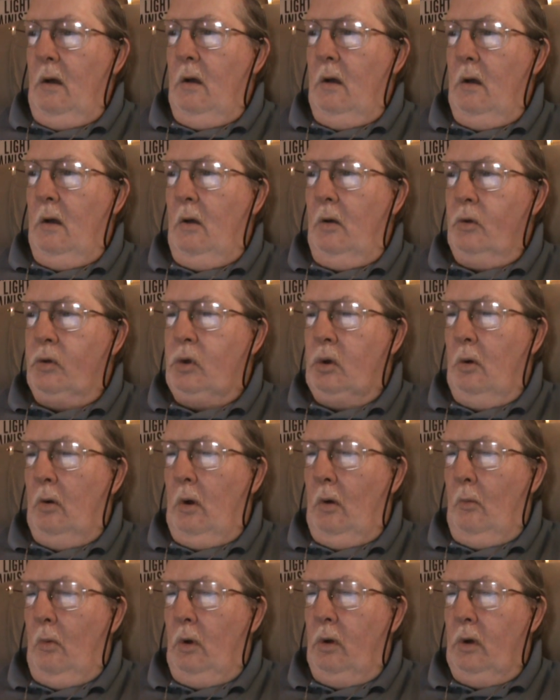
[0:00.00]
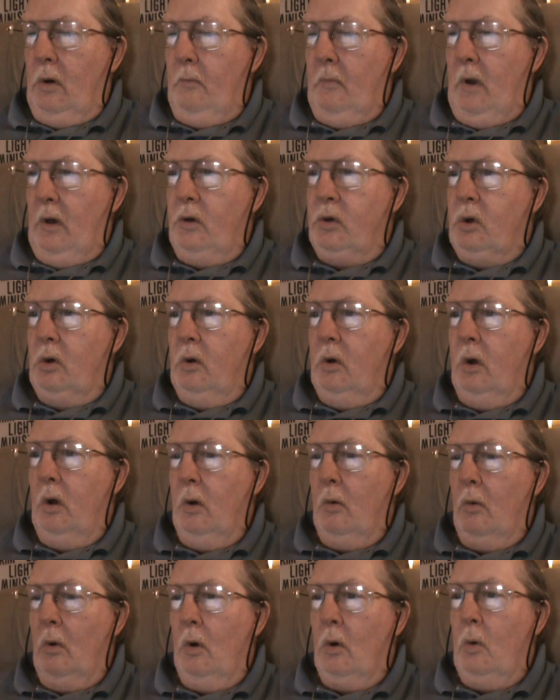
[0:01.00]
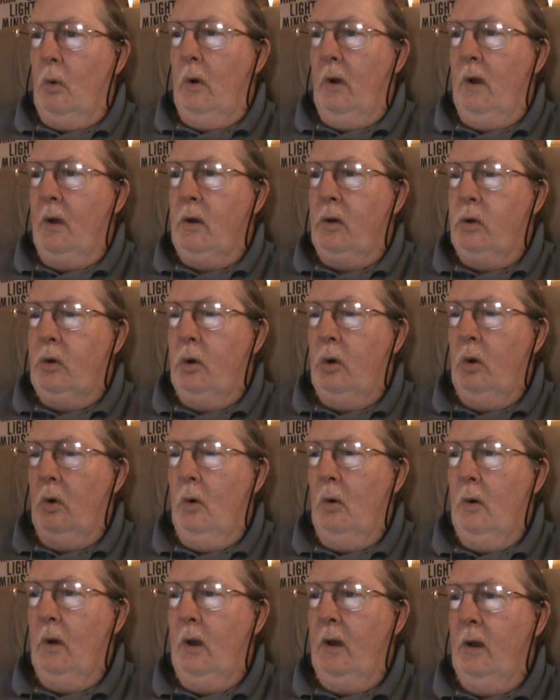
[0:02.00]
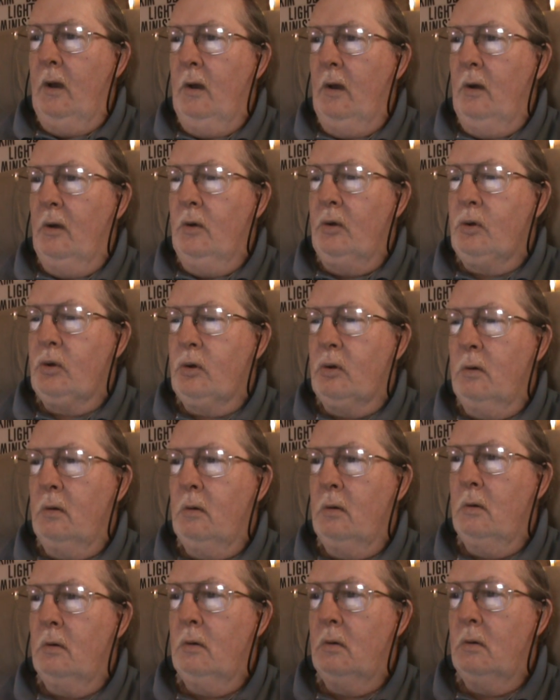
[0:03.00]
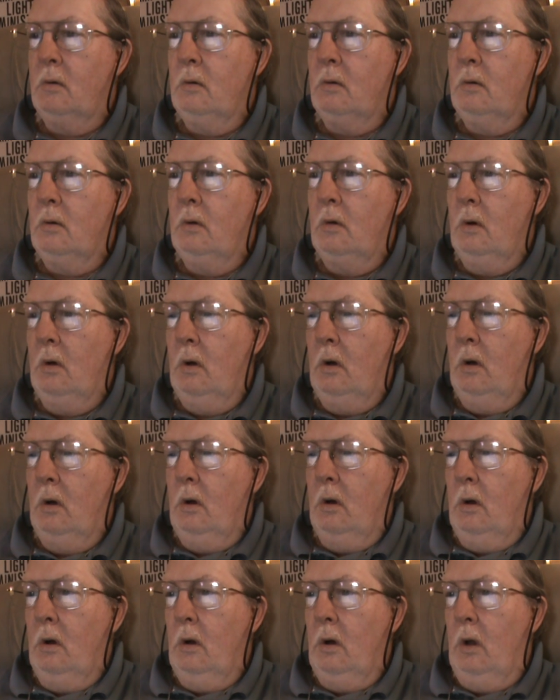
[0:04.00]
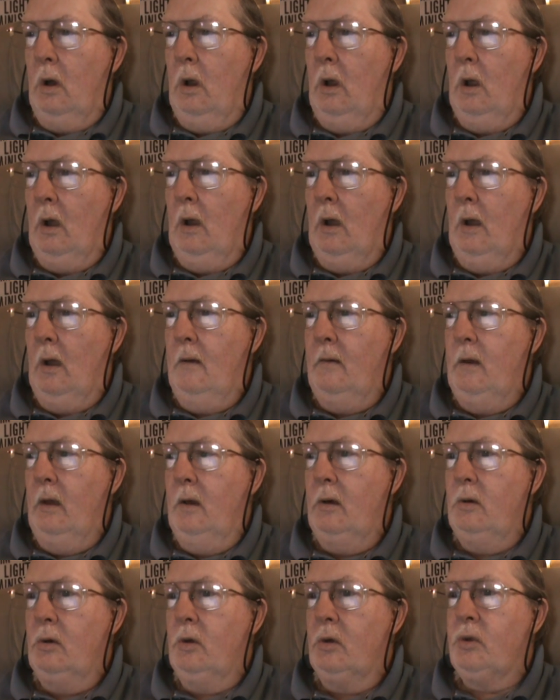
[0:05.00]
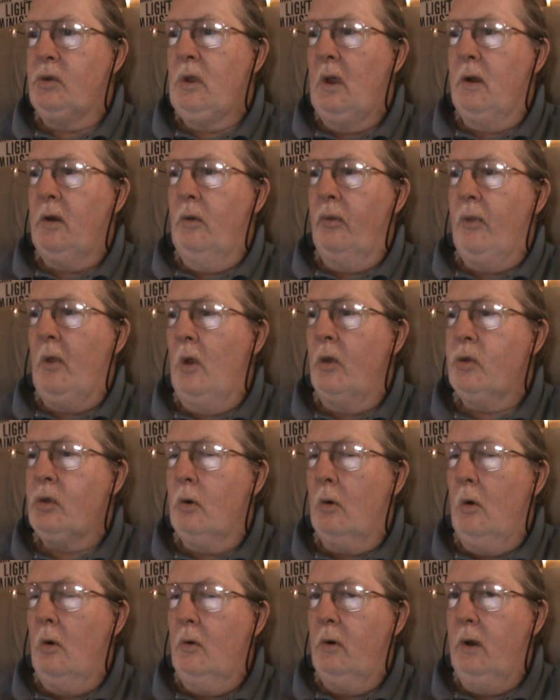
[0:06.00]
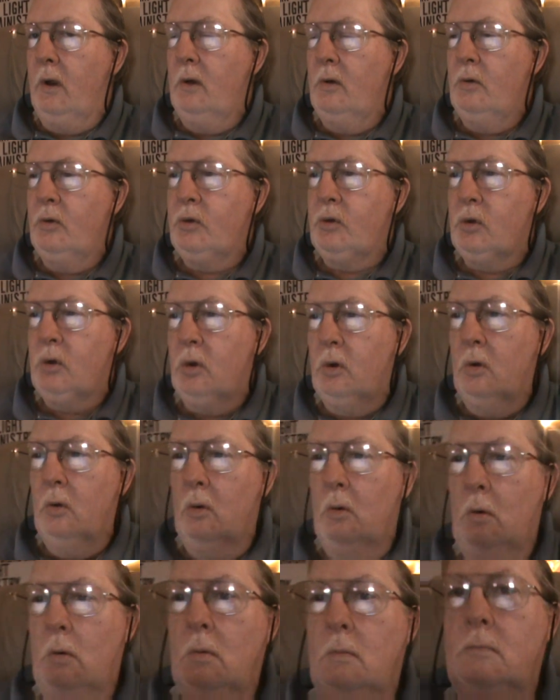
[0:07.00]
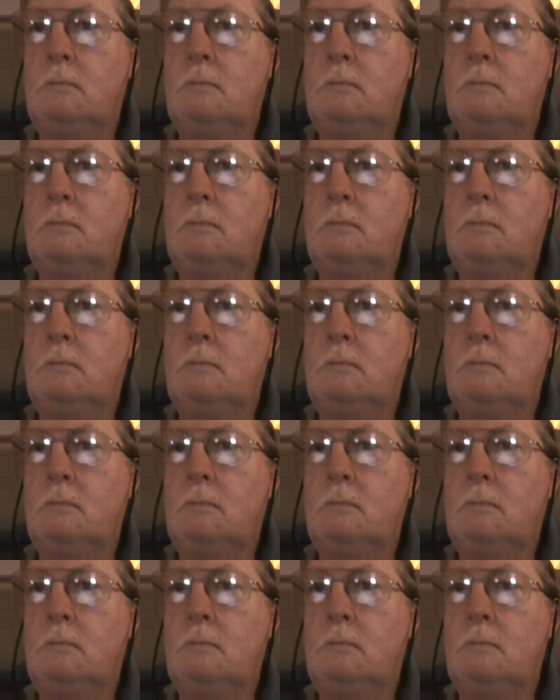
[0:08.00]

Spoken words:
Also, I wanted to mention here real quick, too, is in 2 Thessalonians 2.